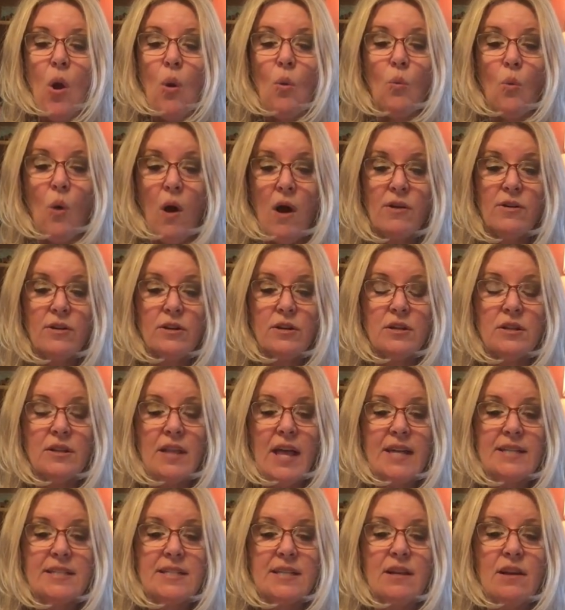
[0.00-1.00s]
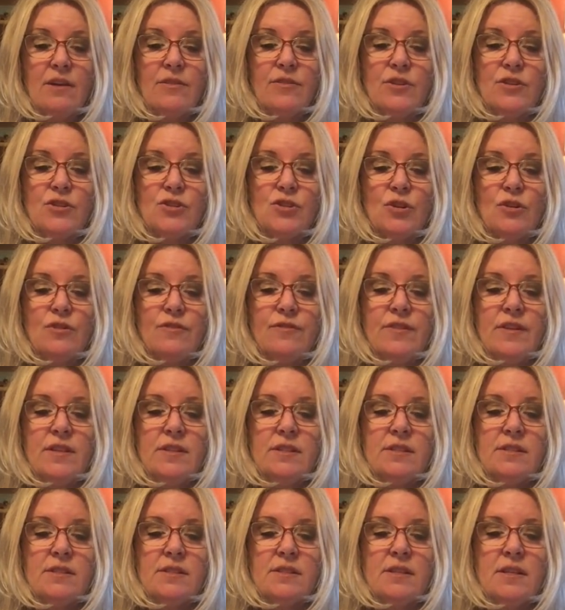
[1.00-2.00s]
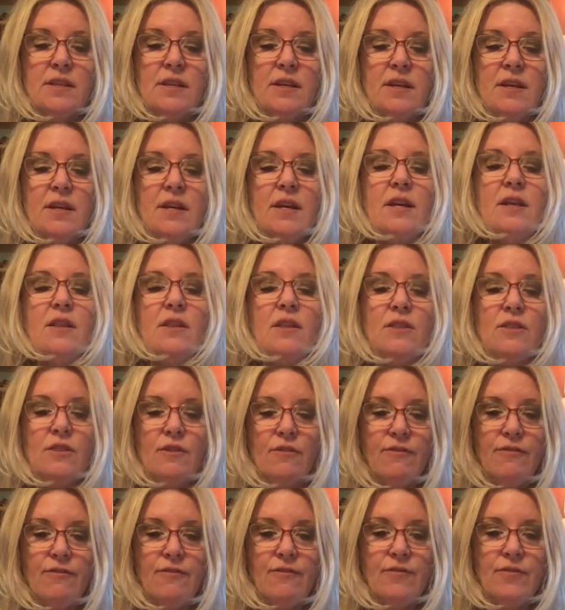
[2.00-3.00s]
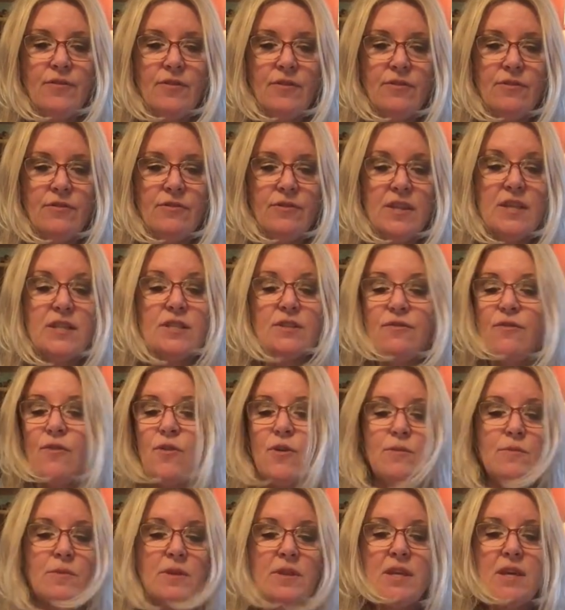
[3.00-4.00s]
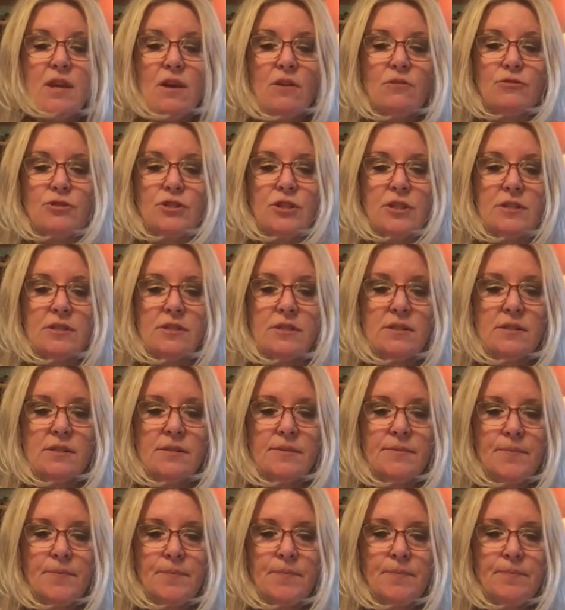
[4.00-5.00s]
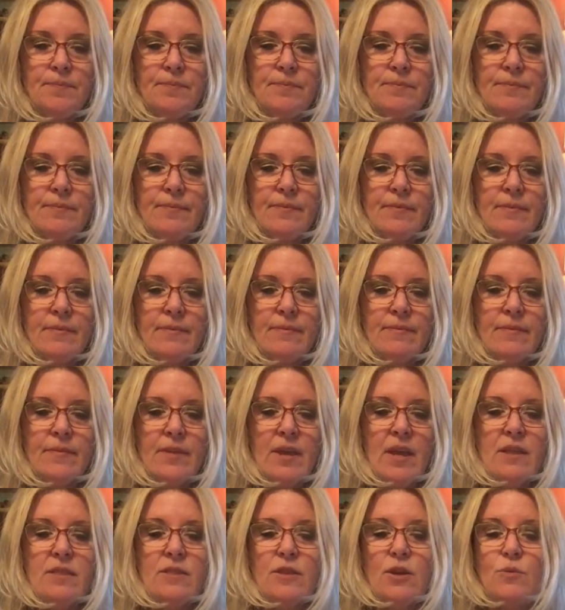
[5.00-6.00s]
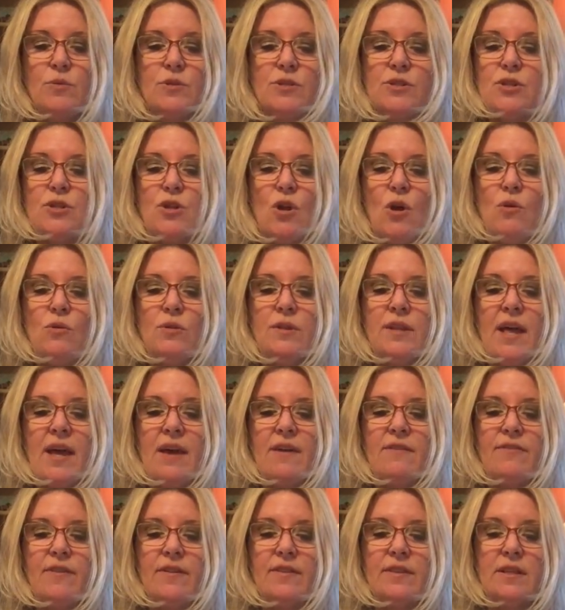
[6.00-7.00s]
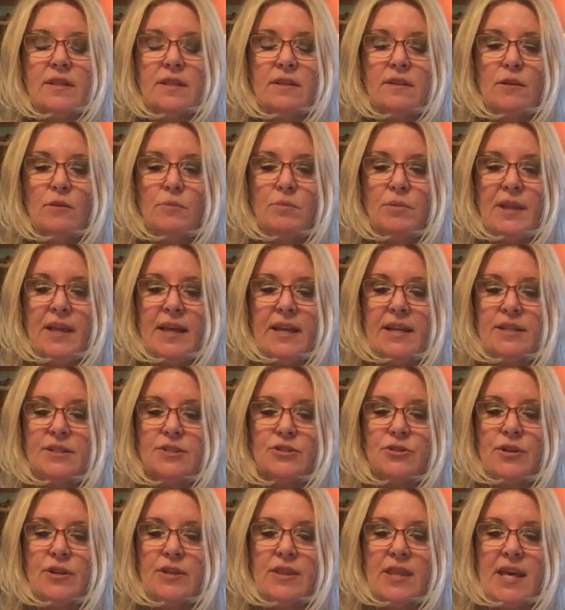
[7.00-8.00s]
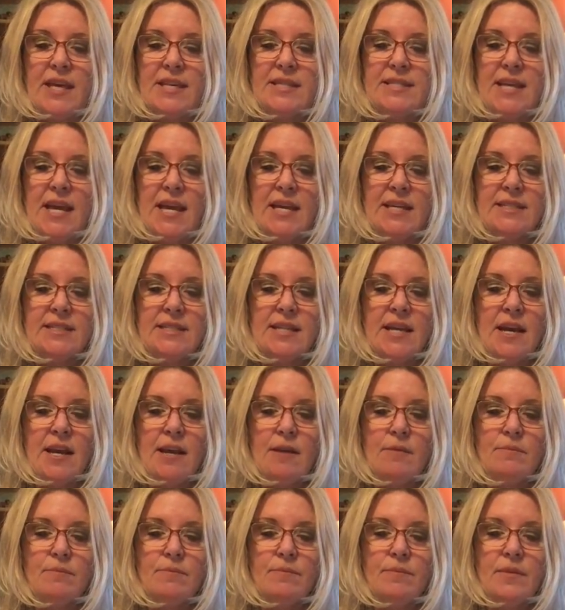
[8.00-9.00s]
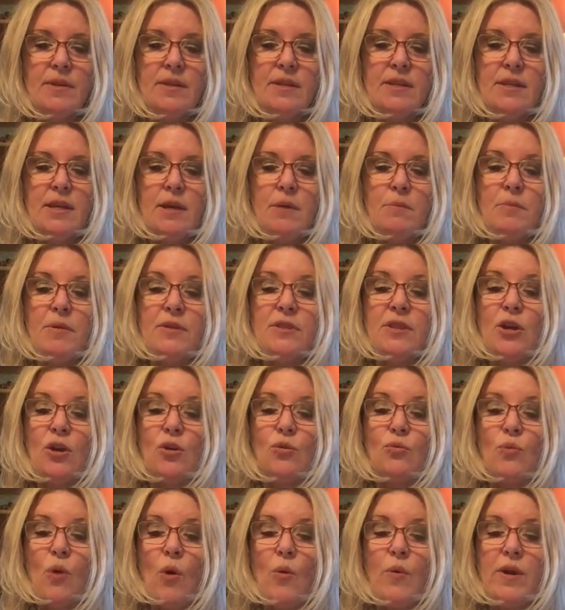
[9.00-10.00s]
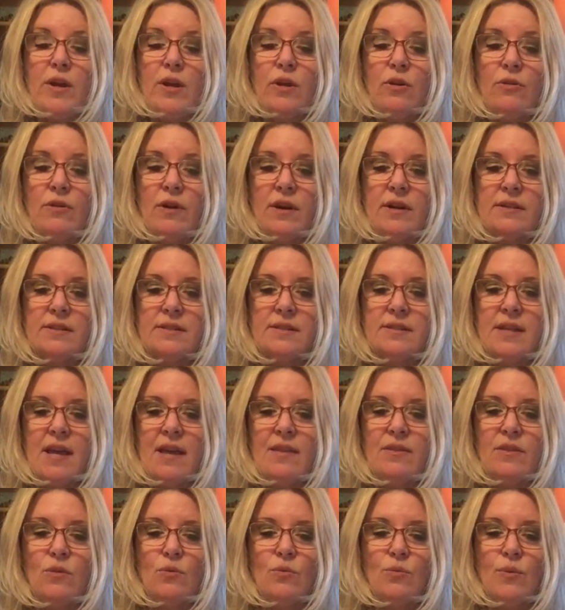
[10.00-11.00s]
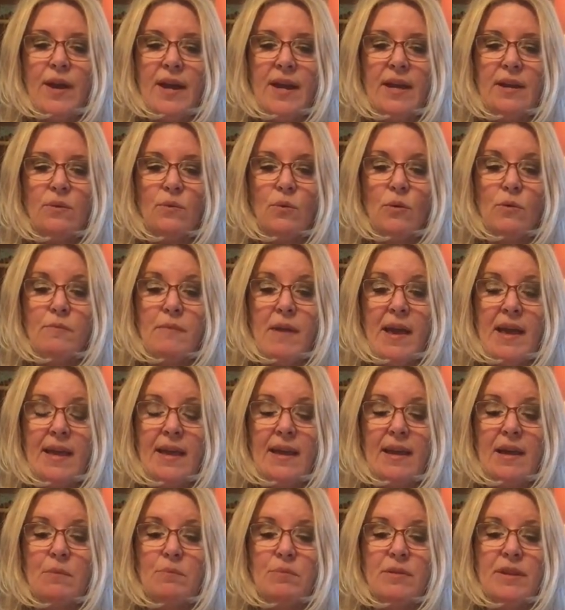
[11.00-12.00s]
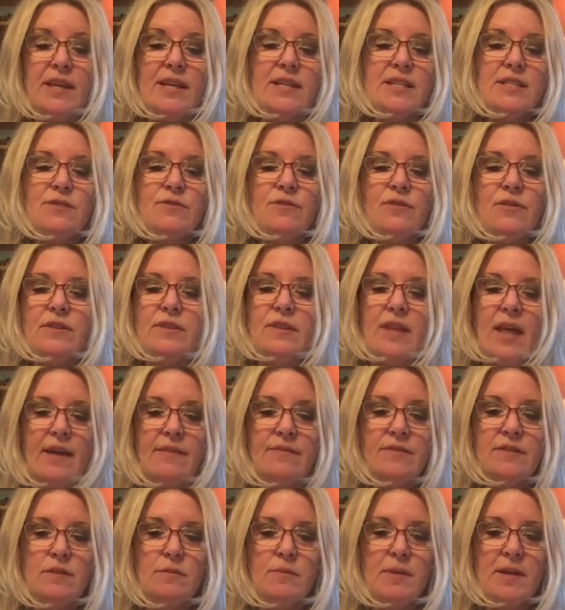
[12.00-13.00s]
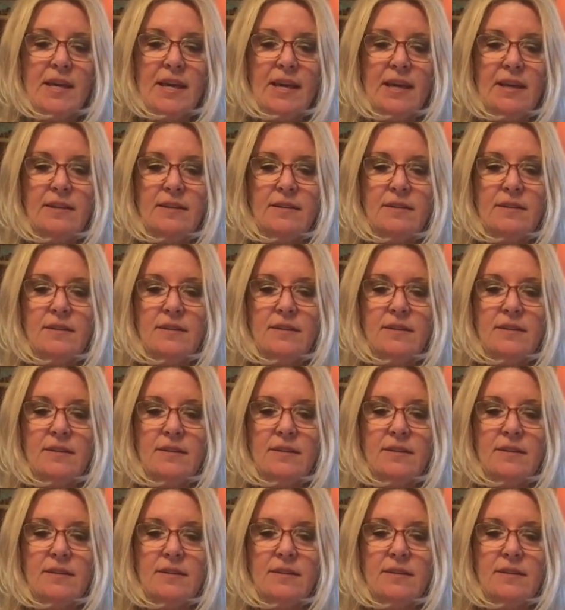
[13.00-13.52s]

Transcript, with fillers: Water collected on the surface. The, this formed the oceans. There was no life on the little planet during the Hadean time, but the growing crust and the rain were making a place for life to begin.